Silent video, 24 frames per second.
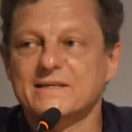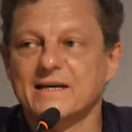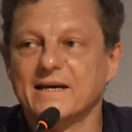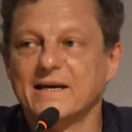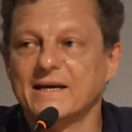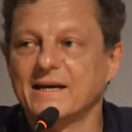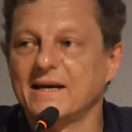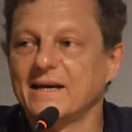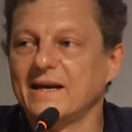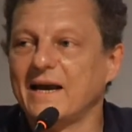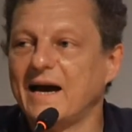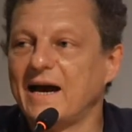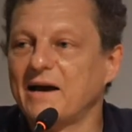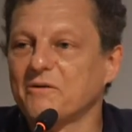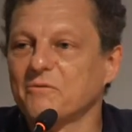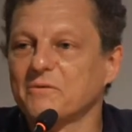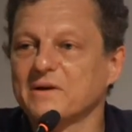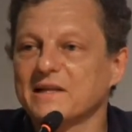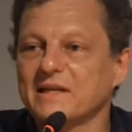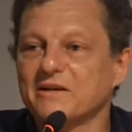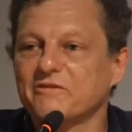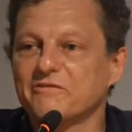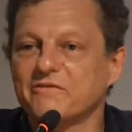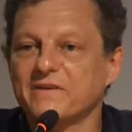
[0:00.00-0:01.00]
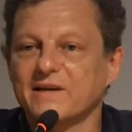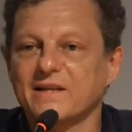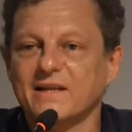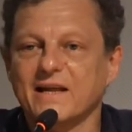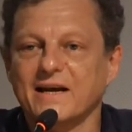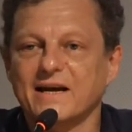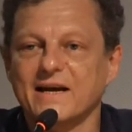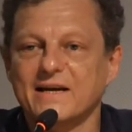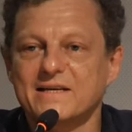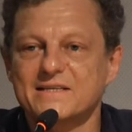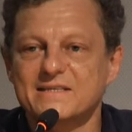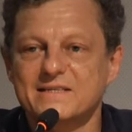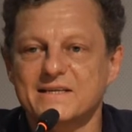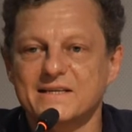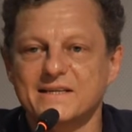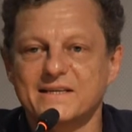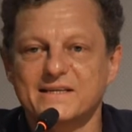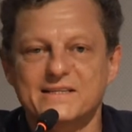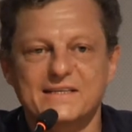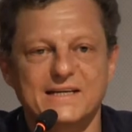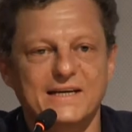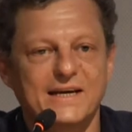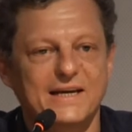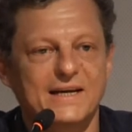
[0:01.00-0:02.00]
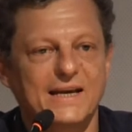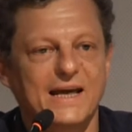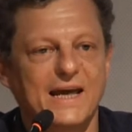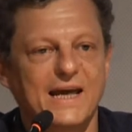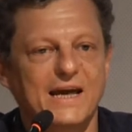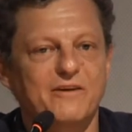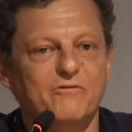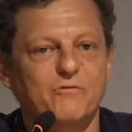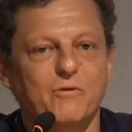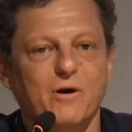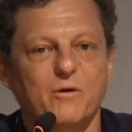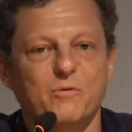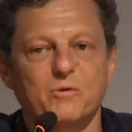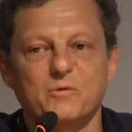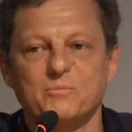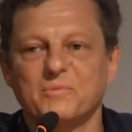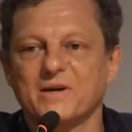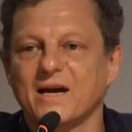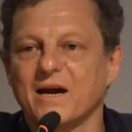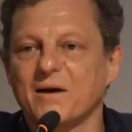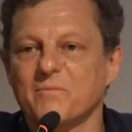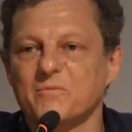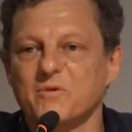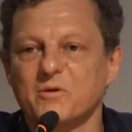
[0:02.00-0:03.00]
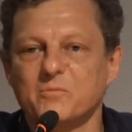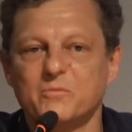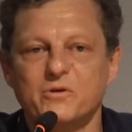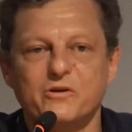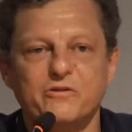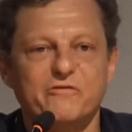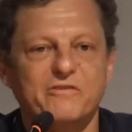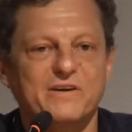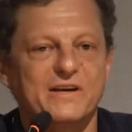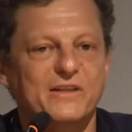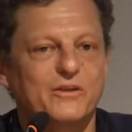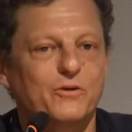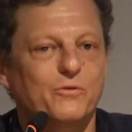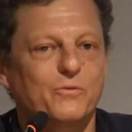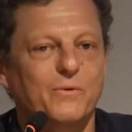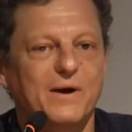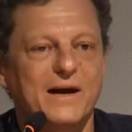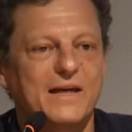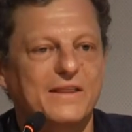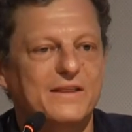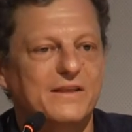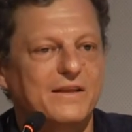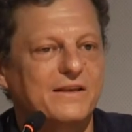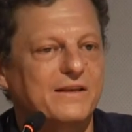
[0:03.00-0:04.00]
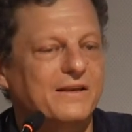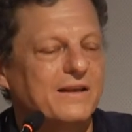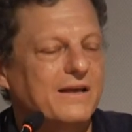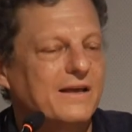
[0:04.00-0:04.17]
in it I really feel like I see the DNA of what would become the movie, the way that